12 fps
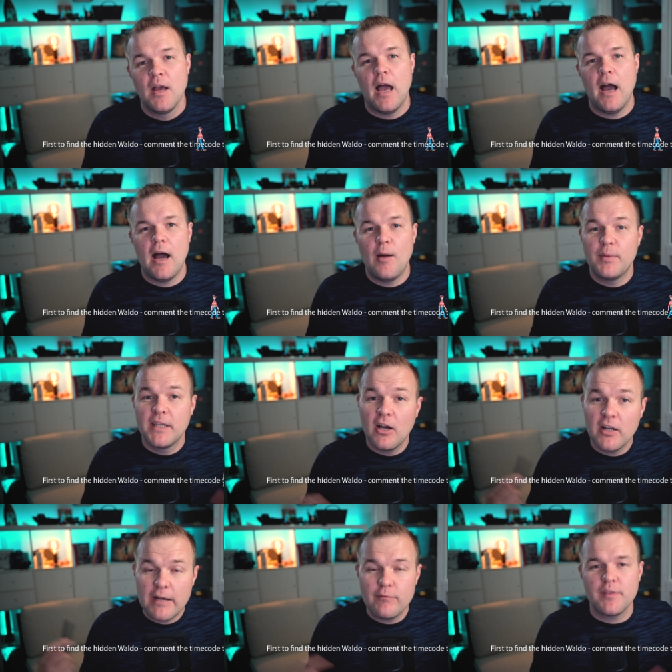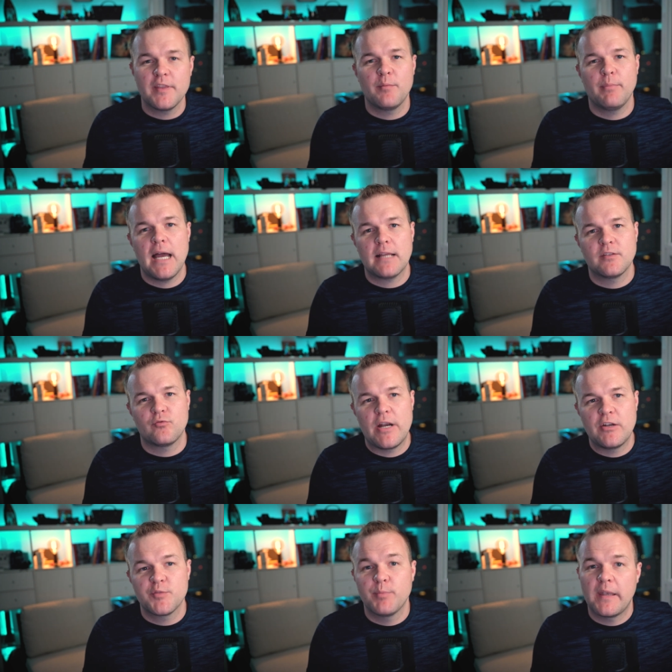Um, he got everything back, the
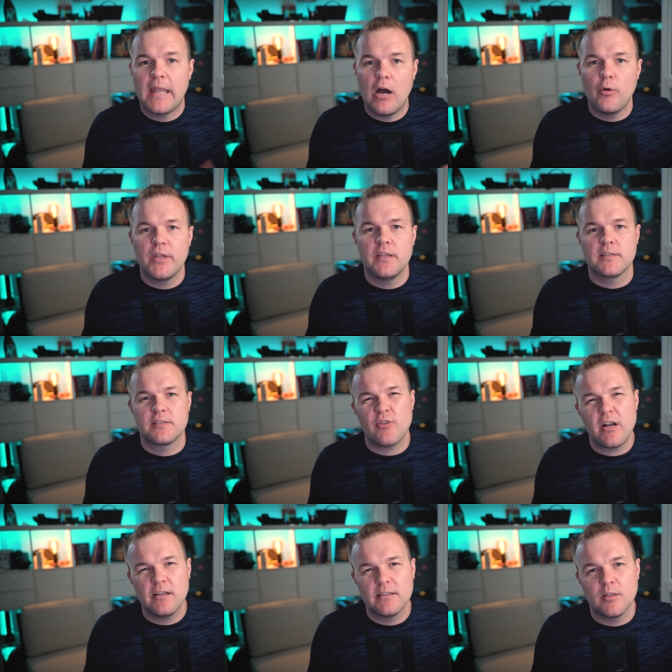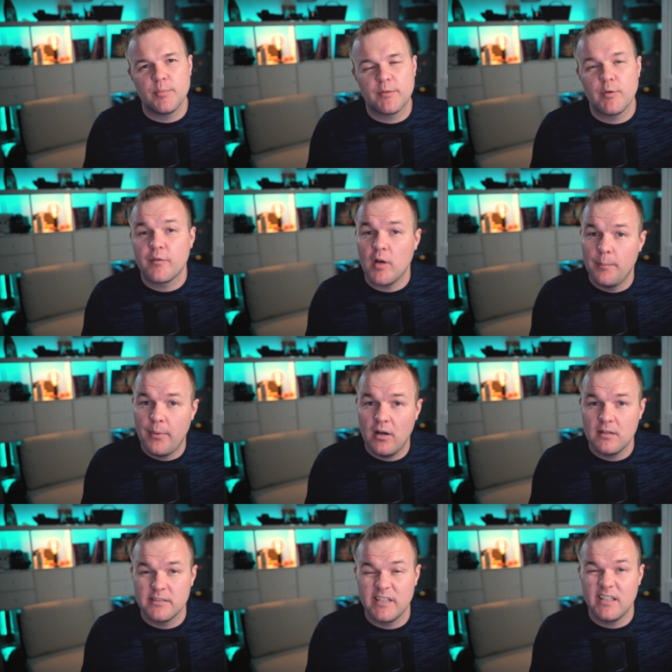renders, but now he is struggling a little bit with
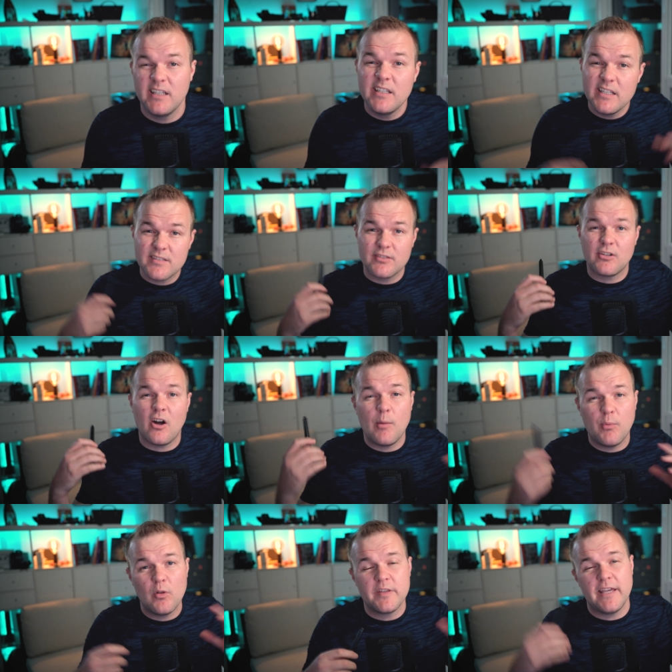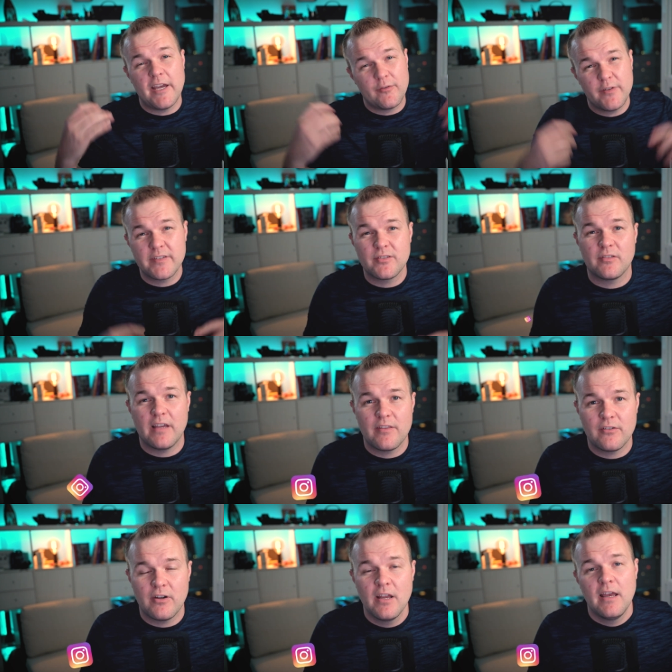compositing. He needs to comp all the AOVs
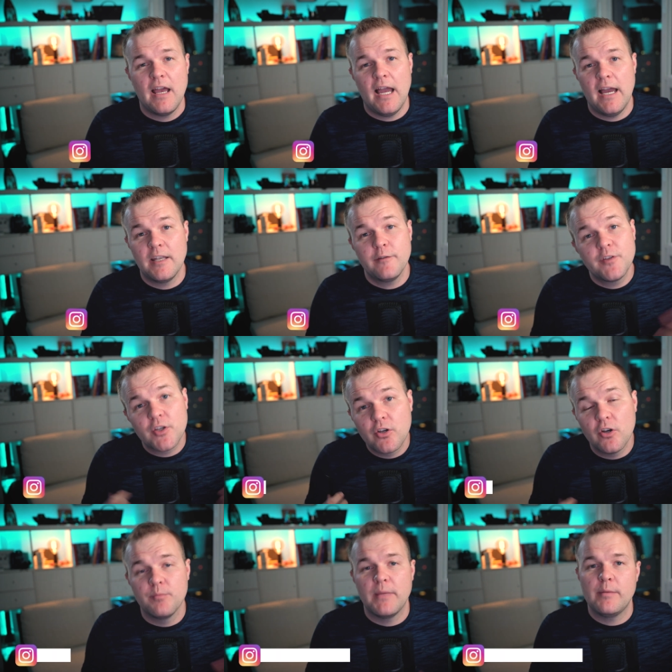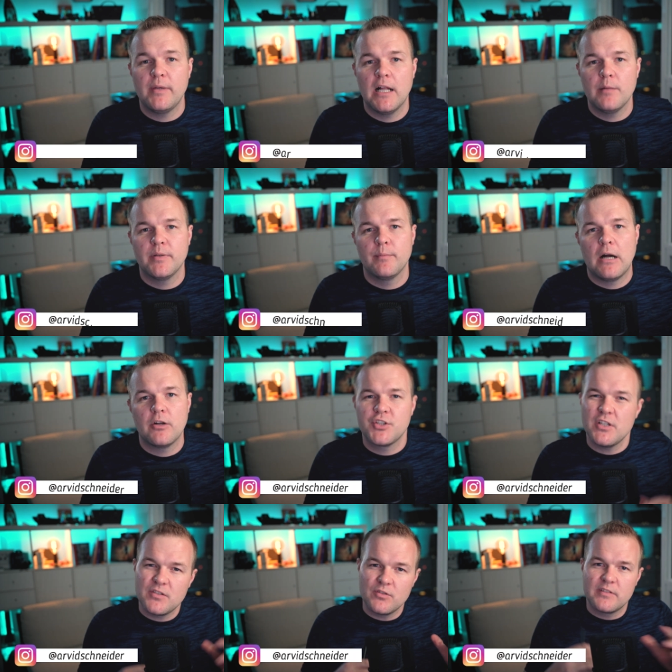together. And if you could maybe help him out
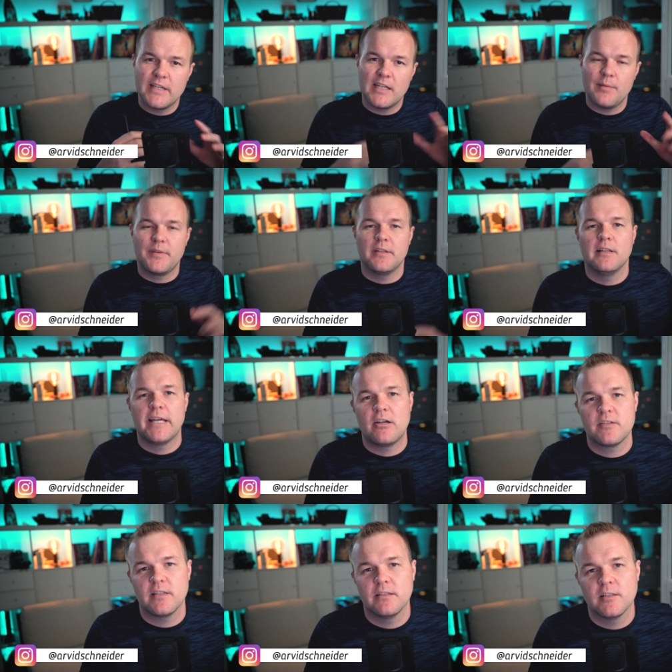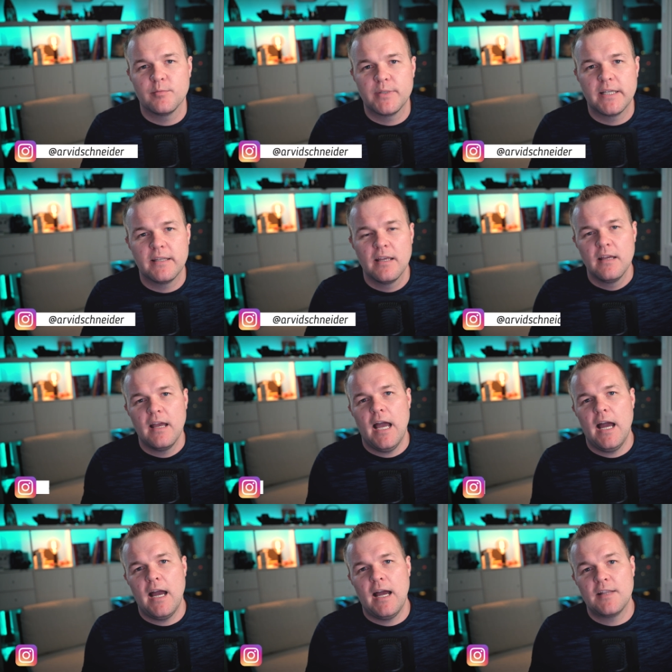just to set up the layers a little bit
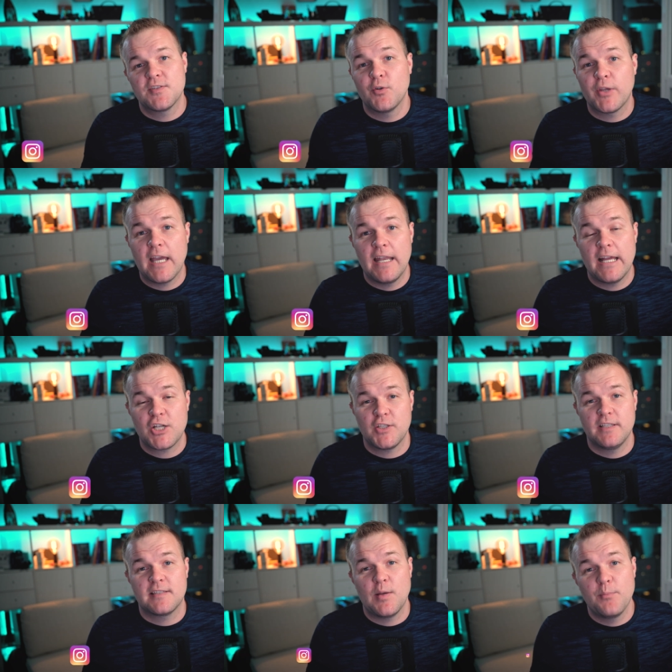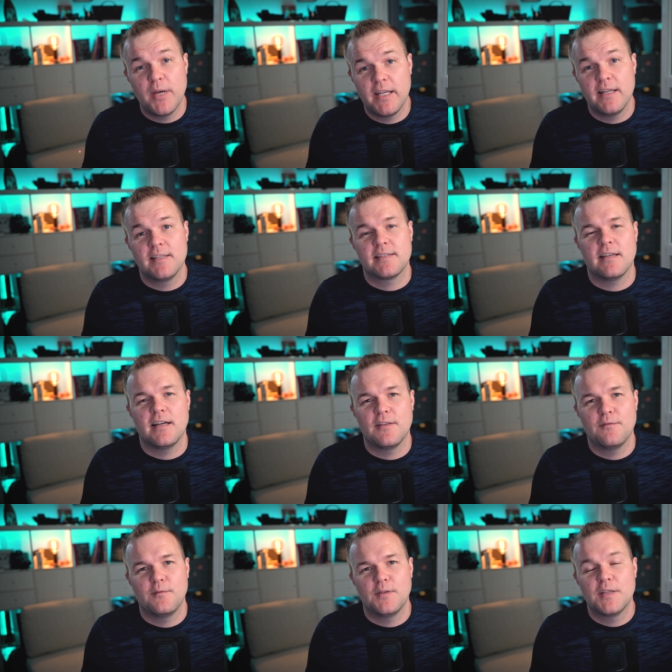and so he can actually submit his,
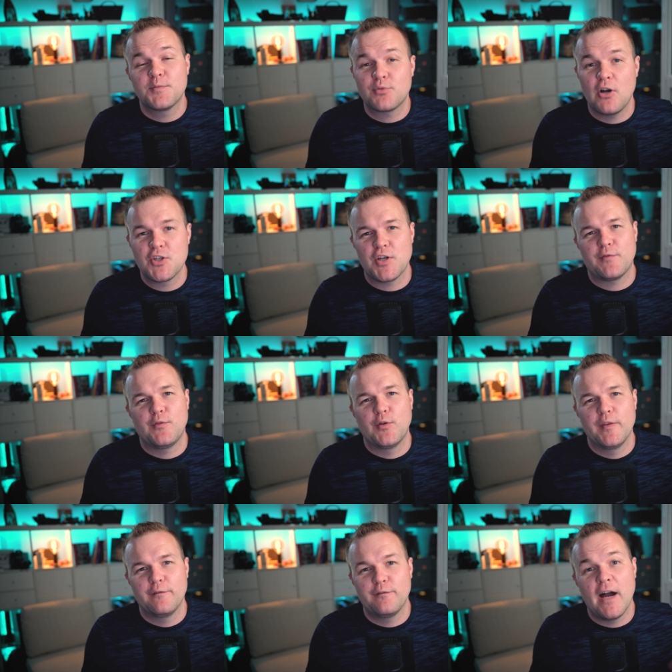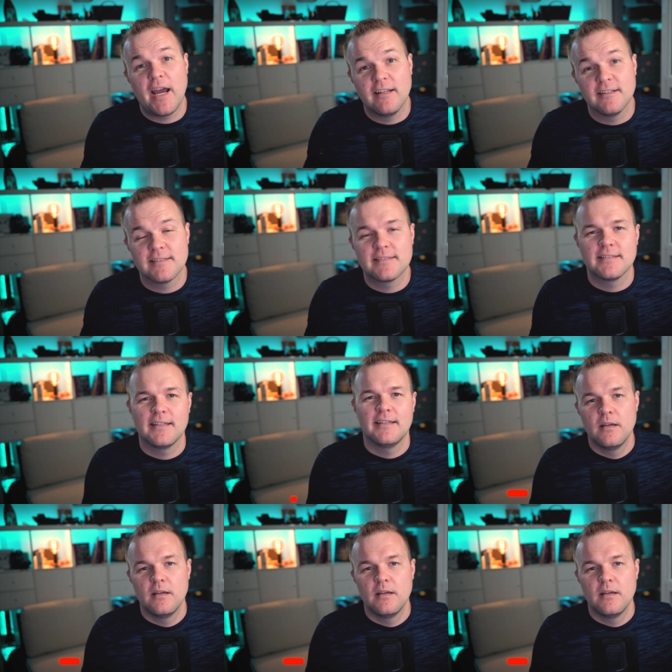uh, his project for the finals.